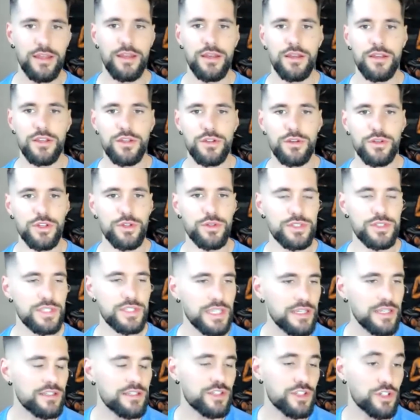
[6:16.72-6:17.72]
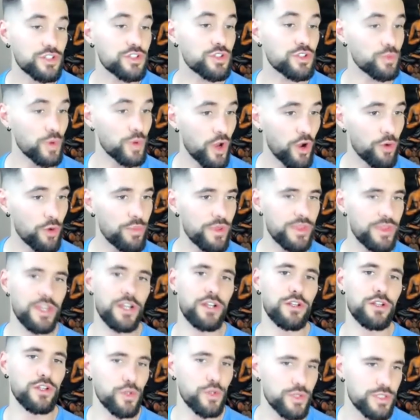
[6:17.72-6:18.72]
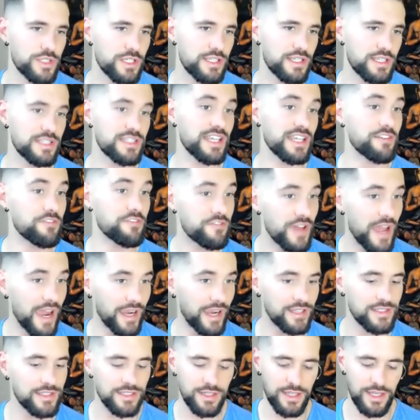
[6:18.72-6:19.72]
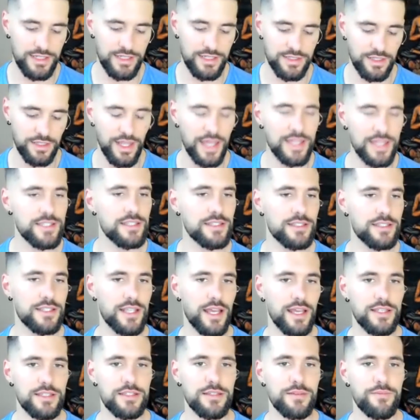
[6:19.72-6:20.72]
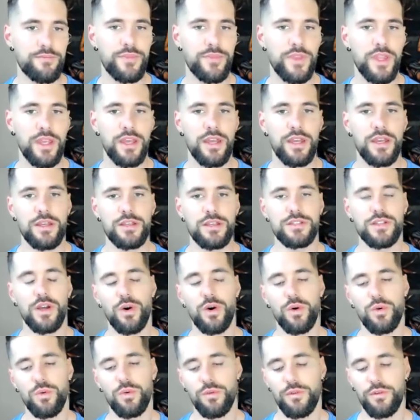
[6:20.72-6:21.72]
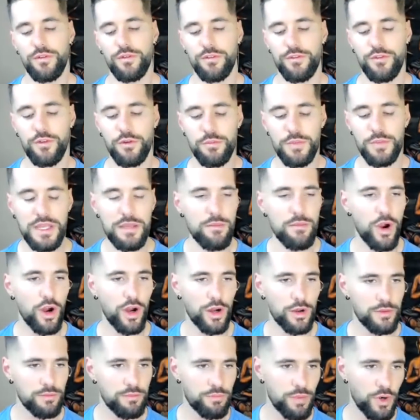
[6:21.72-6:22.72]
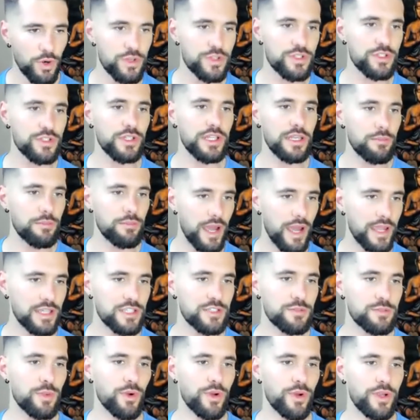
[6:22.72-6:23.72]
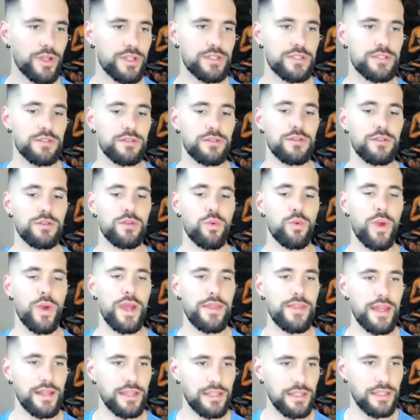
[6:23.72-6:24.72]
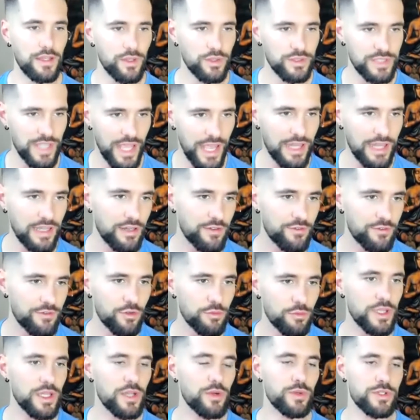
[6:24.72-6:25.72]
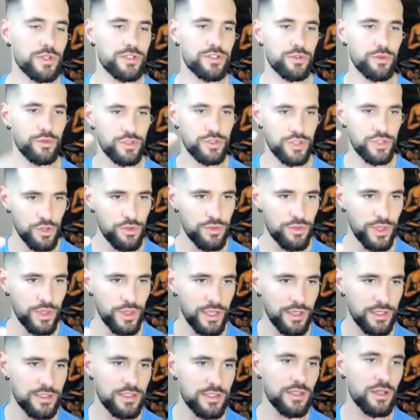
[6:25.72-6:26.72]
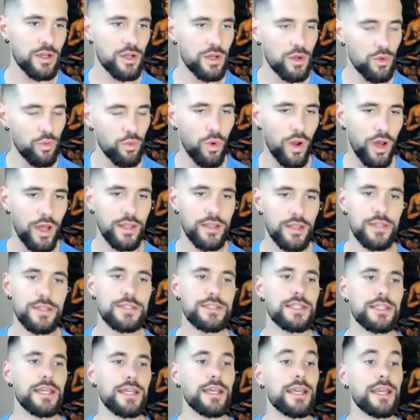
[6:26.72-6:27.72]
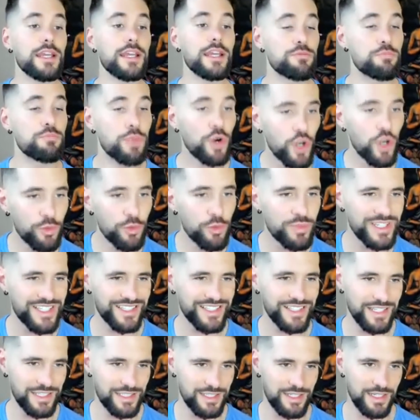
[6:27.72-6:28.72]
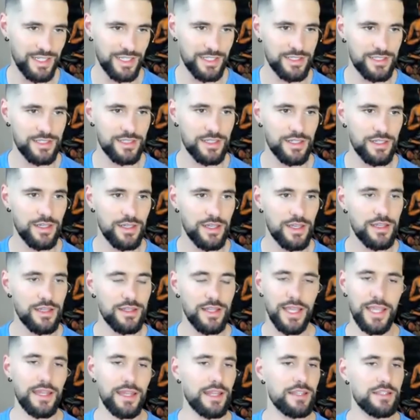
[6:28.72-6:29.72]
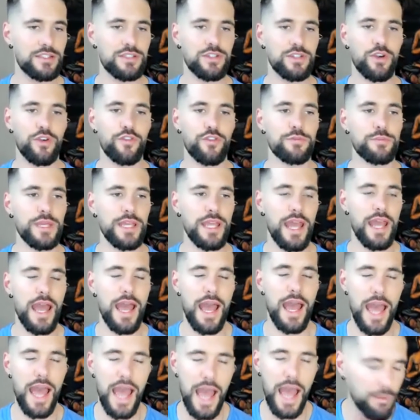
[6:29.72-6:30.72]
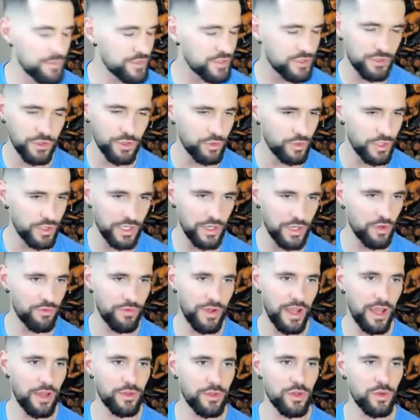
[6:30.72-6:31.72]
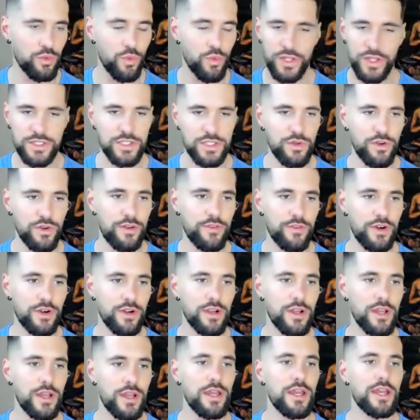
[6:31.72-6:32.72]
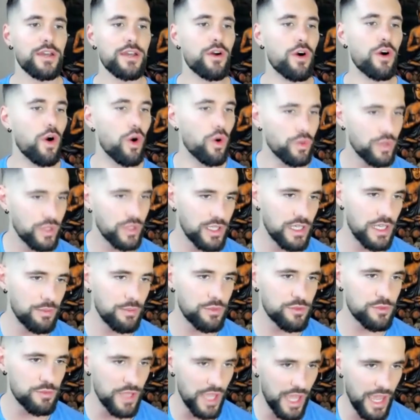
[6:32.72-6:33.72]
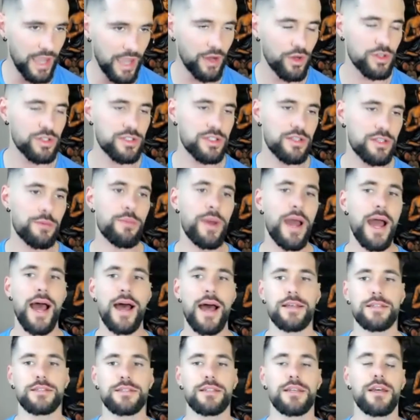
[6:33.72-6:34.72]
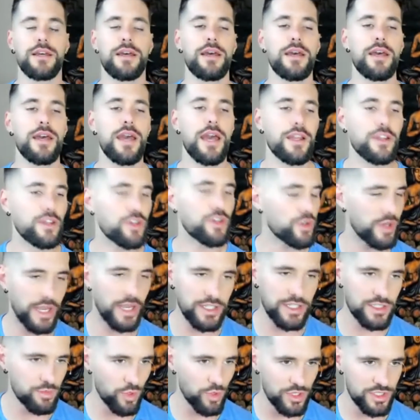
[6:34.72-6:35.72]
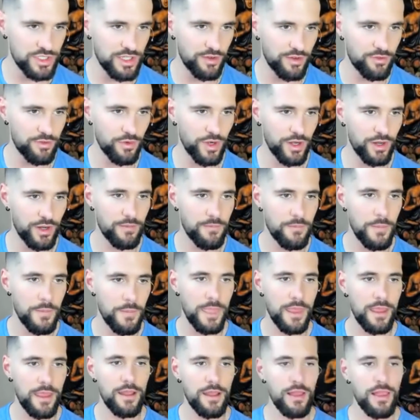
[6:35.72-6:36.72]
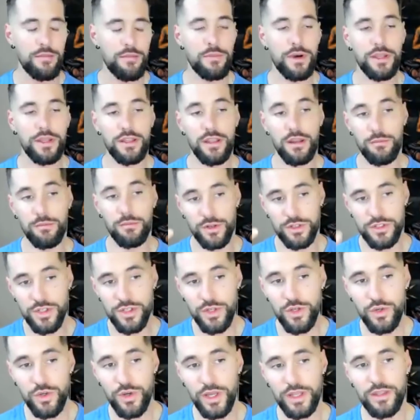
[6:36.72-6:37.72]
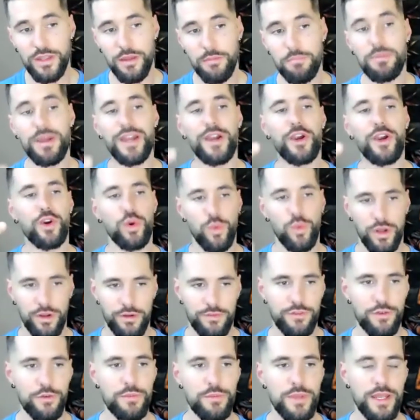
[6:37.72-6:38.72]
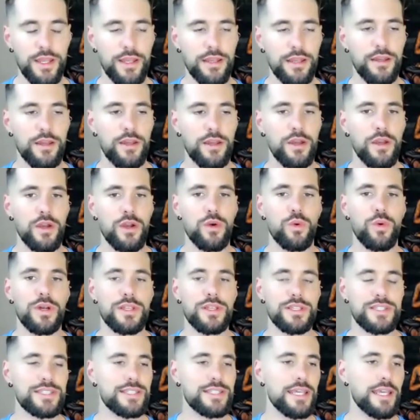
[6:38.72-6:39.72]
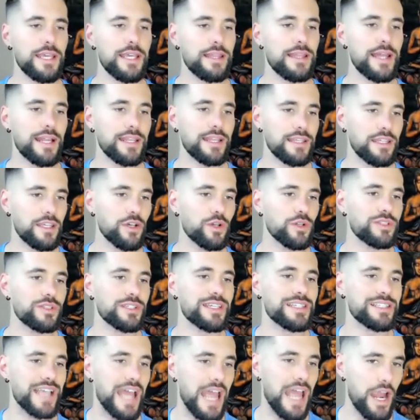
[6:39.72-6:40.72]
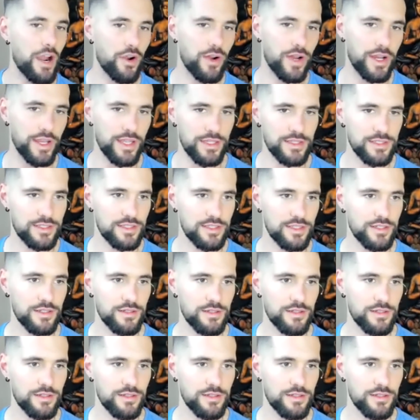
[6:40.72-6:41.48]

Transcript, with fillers: You, you see it's just a rope and then it loses its effect, as the lesson says. So for me, Mark, personally, in my experience, the way that guilt ended for me was through two things. One, seeing its purposelessness, like it serves me absolutely no value whatsoever. It only keeps me anchored to the past and creates more suffering. But number two, and the bigger one for me, was seeing that guilt is arrogance,